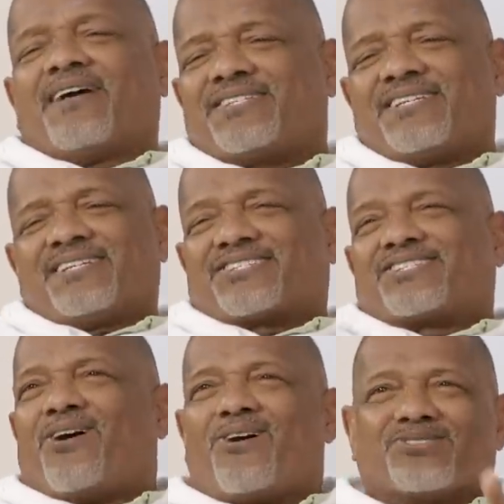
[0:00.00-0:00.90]
I see this
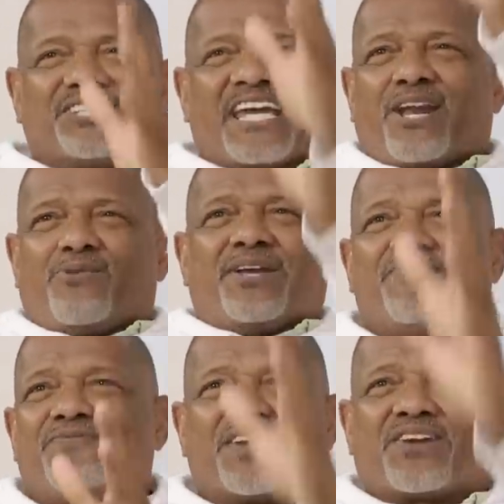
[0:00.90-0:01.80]
tall, shadowy
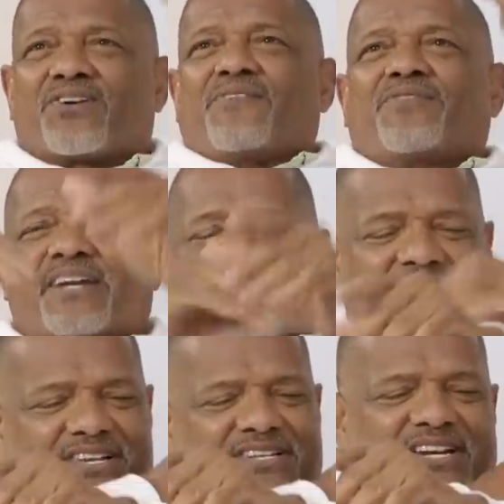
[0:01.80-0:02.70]
figure of a
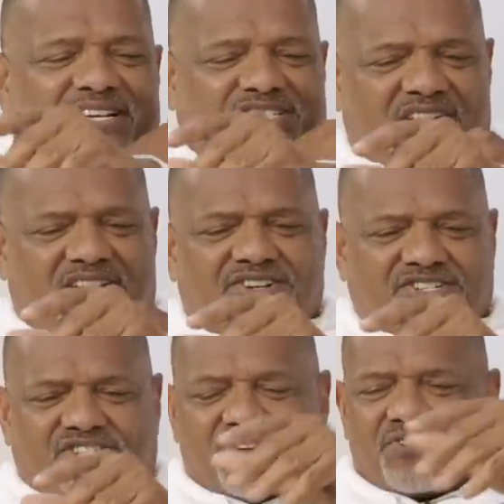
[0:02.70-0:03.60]
guy in an
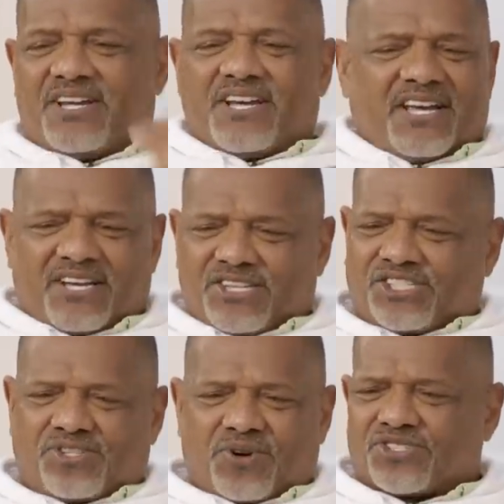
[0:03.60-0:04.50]
undershirt,
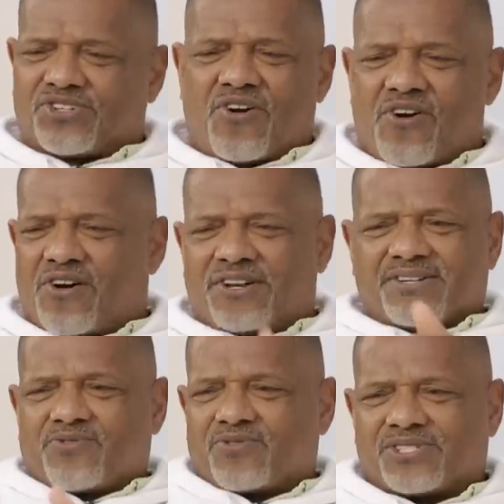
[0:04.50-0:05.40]
shorts on
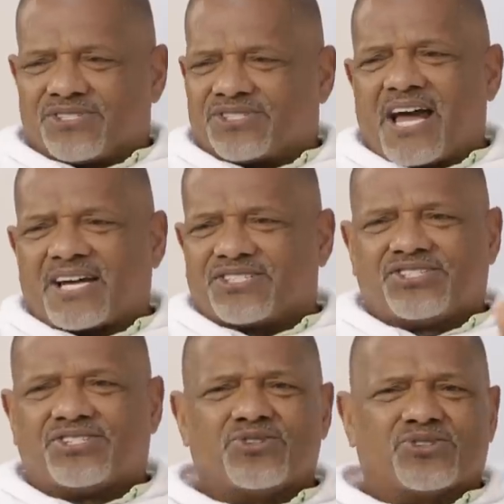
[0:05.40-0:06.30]
and your socks
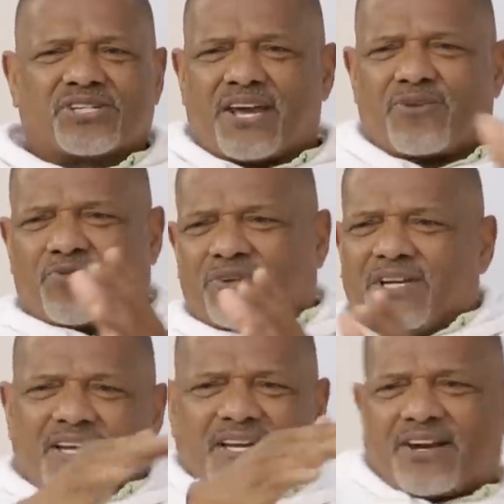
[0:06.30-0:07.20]
and shoes kind of
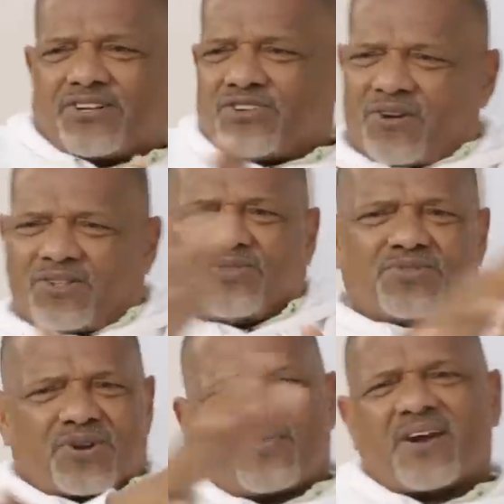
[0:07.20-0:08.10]
kind of darting
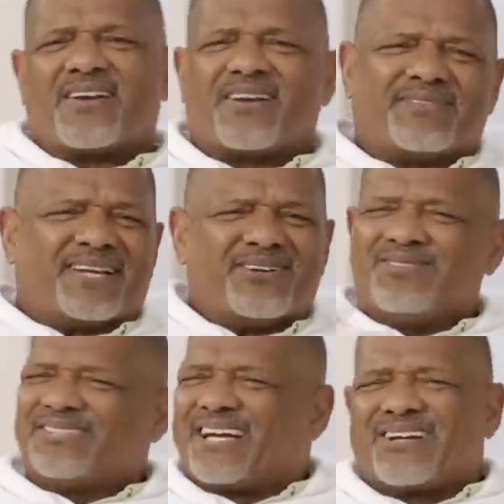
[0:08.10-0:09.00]
through the crowd. I'm like,
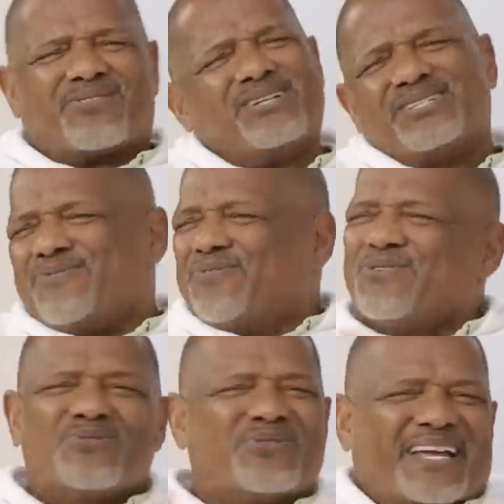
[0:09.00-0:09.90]
who's that crazy
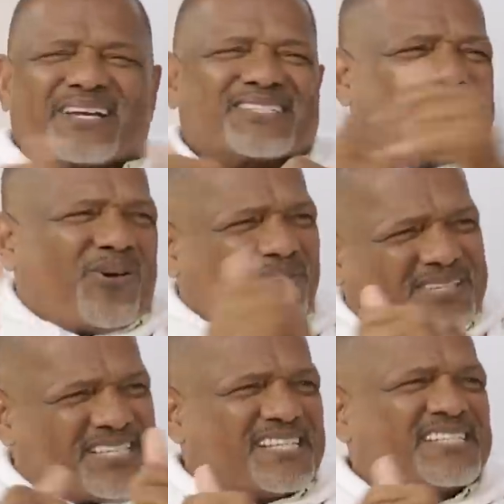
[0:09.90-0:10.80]
fool? Like as cold
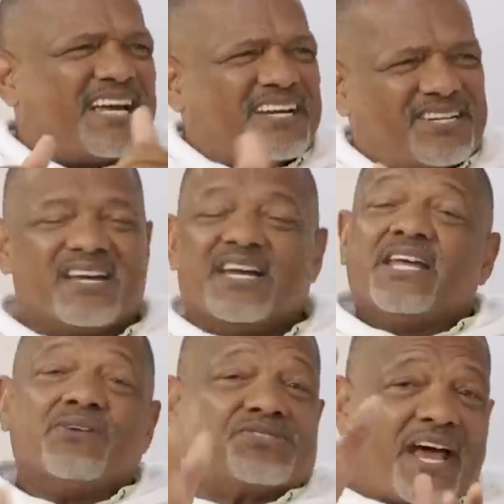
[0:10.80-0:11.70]
as it is out here.
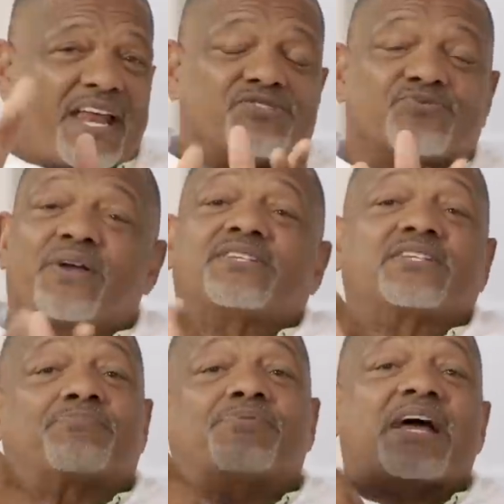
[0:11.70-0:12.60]
It was Giannis running to
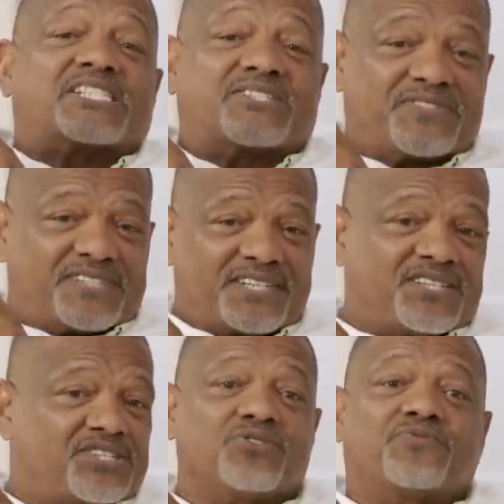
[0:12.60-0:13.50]
the practice
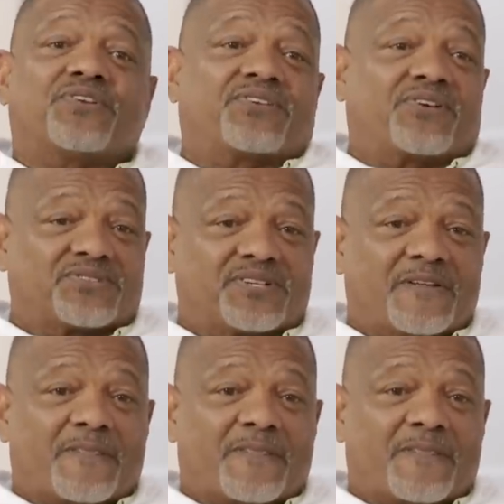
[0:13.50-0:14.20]
facility to shoot free throws